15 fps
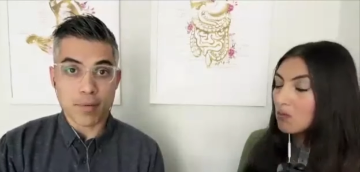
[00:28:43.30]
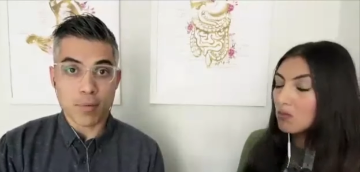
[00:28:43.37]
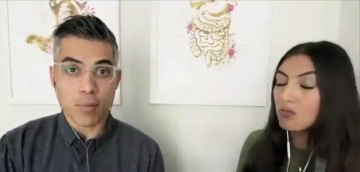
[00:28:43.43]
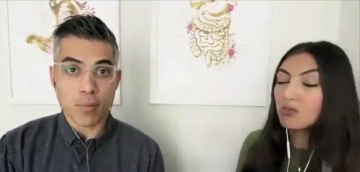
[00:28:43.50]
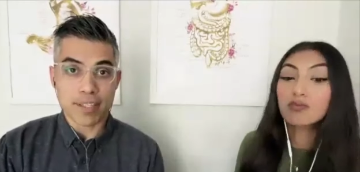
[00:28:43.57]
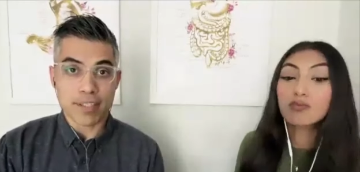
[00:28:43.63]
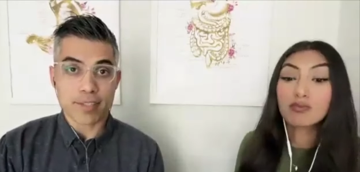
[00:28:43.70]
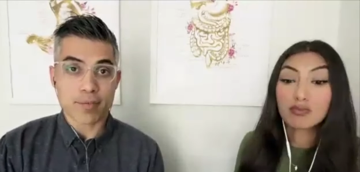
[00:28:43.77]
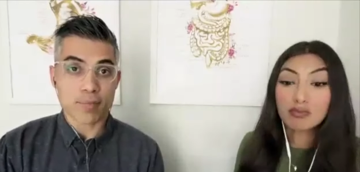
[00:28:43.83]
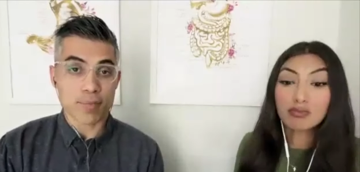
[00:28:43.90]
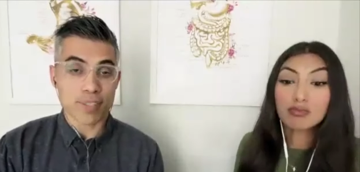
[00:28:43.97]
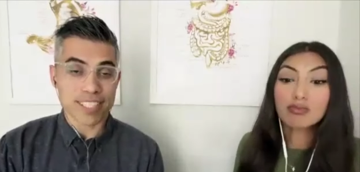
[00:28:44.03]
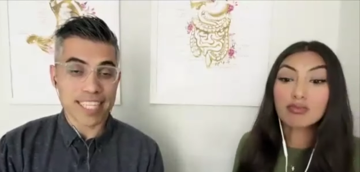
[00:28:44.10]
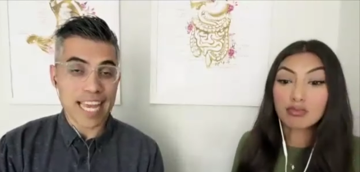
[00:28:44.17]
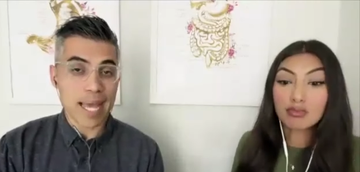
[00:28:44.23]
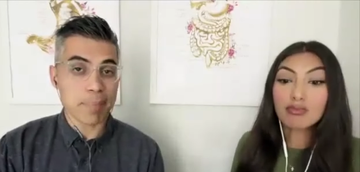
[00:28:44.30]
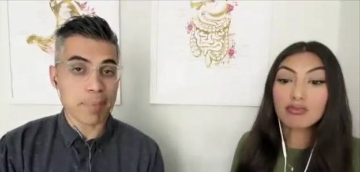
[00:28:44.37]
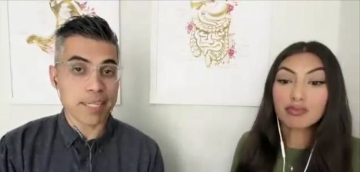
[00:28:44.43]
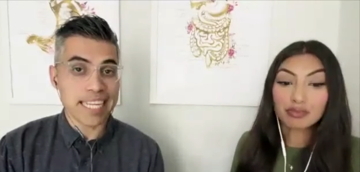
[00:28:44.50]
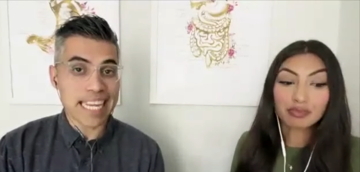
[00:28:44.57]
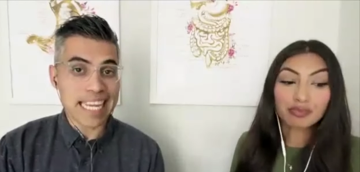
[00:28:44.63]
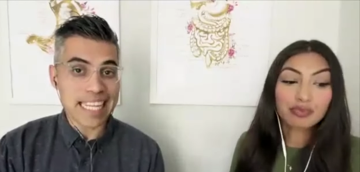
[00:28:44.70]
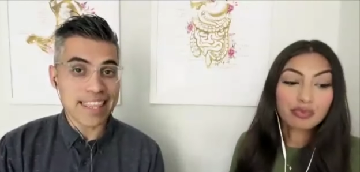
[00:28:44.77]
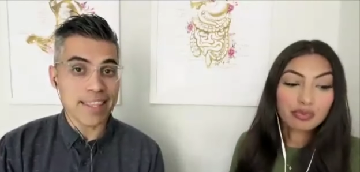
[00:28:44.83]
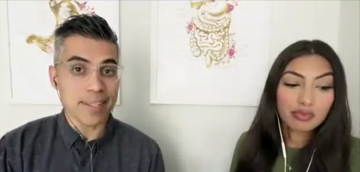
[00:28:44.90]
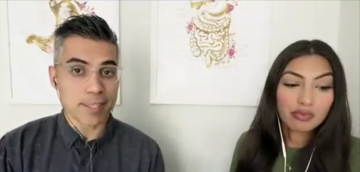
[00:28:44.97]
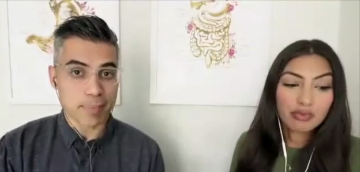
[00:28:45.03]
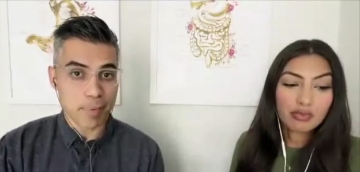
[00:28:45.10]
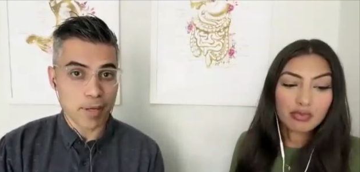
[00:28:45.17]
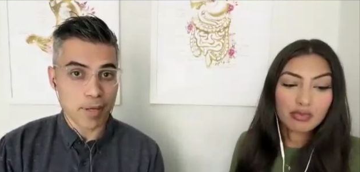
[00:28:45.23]
Speaker 1: what's mm-hmm. really happening in the
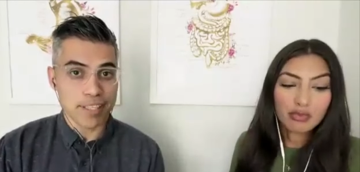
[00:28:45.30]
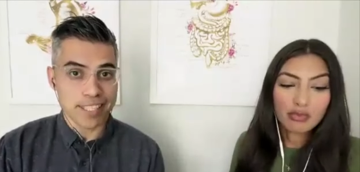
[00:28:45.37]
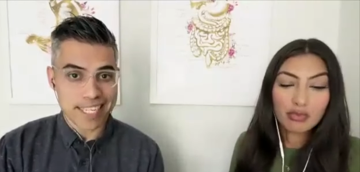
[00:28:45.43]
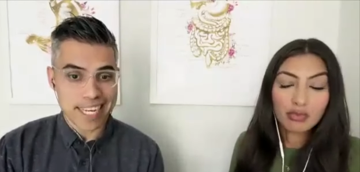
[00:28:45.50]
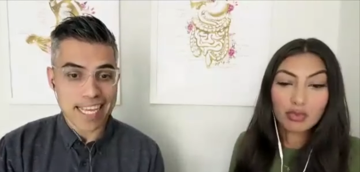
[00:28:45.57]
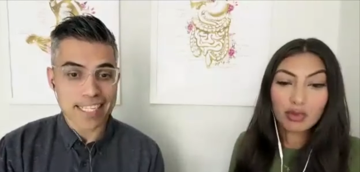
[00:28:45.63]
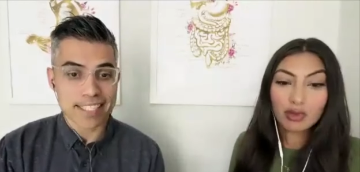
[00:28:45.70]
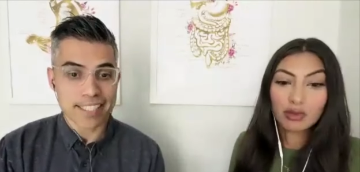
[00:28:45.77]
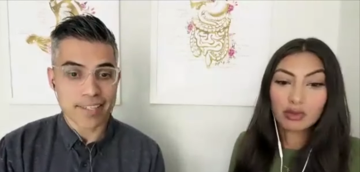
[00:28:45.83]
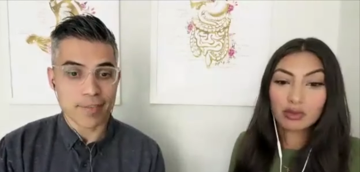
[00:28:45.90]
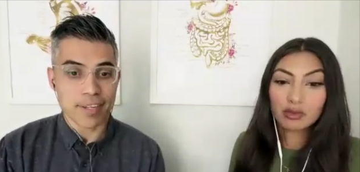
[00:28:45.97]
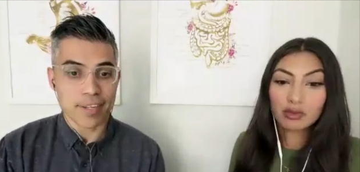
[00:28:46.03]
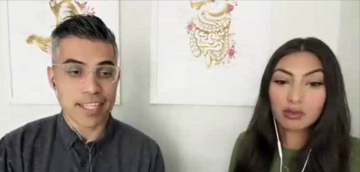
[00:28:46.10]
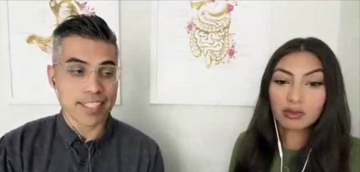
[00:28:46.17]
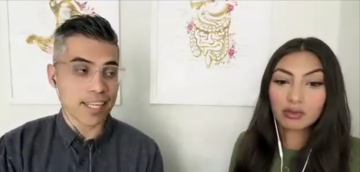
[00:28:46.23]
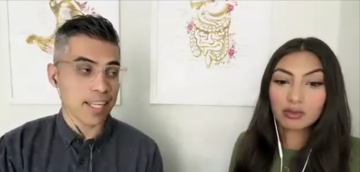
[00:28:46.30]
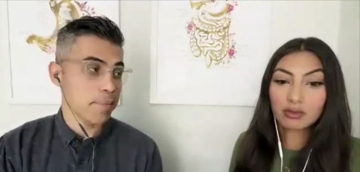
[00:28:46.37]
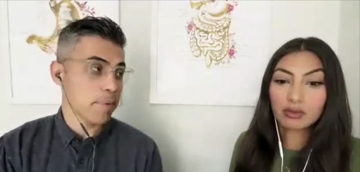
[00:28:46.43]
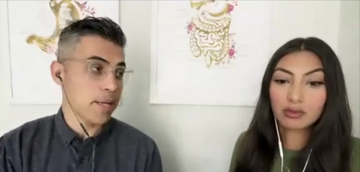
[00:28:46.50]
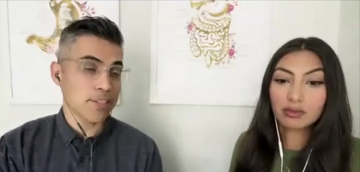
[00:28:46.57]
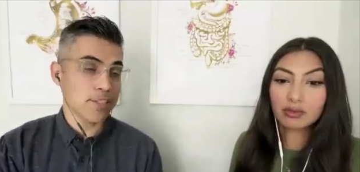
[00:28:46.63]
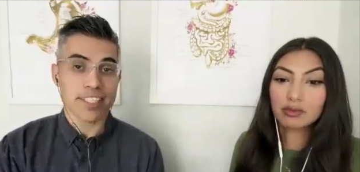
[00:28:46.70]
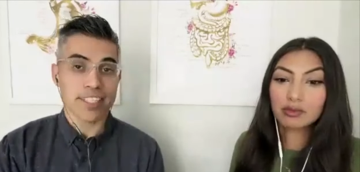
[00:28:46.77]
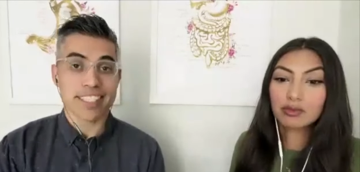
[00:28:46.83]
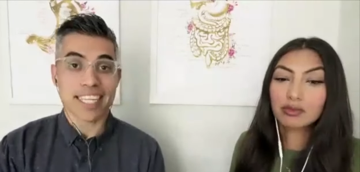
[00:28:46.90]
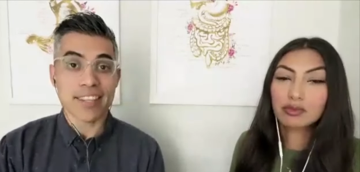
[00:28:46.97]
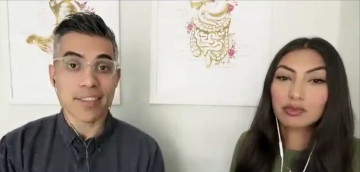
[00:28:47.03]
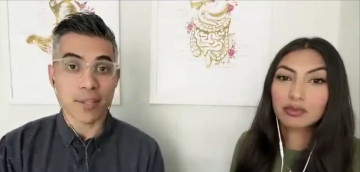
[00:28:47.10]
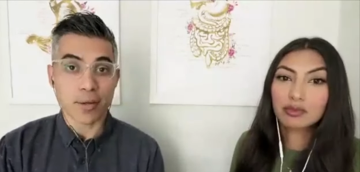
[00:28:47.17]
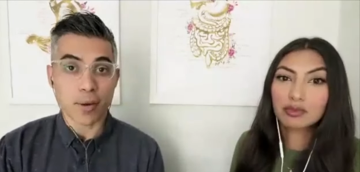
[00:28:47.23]
small intestine right like Dahlia mentioned it's
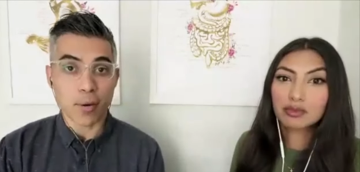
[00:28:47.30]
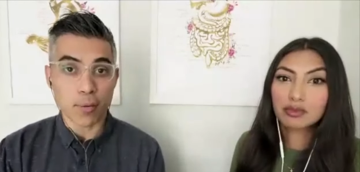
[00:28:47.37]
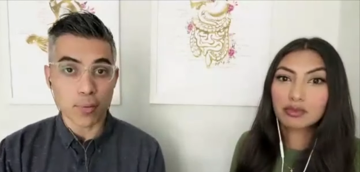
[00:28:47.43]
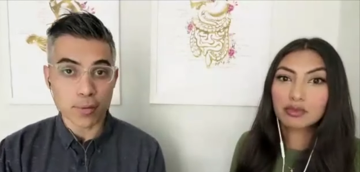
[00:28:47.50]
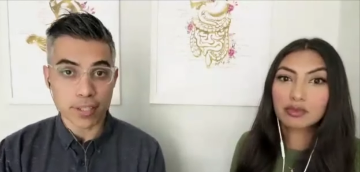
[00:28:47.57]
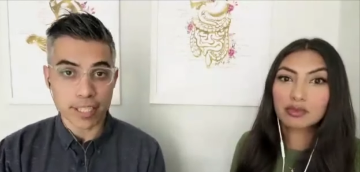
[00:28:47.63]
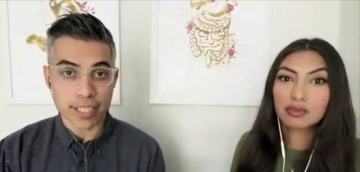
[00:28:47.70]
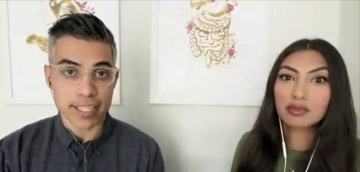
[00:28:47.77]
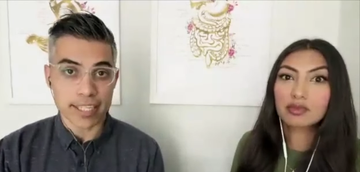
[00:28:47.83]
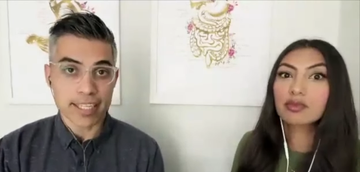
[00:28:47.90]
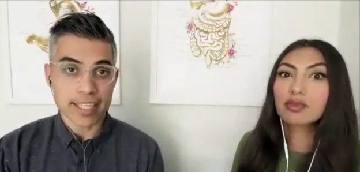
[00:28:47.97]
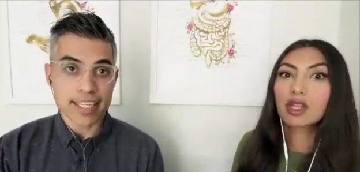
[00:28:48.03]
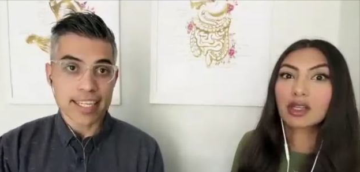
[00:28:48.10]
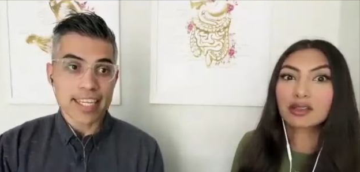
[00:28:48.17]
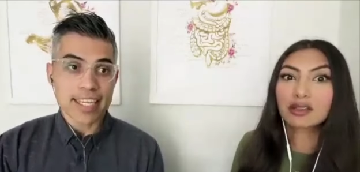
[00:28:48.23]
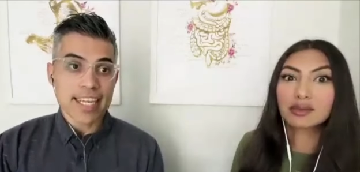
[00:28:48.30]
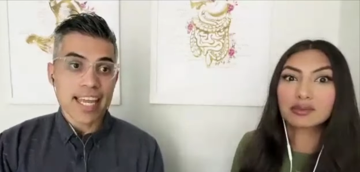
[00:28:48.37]
in the colon yeah.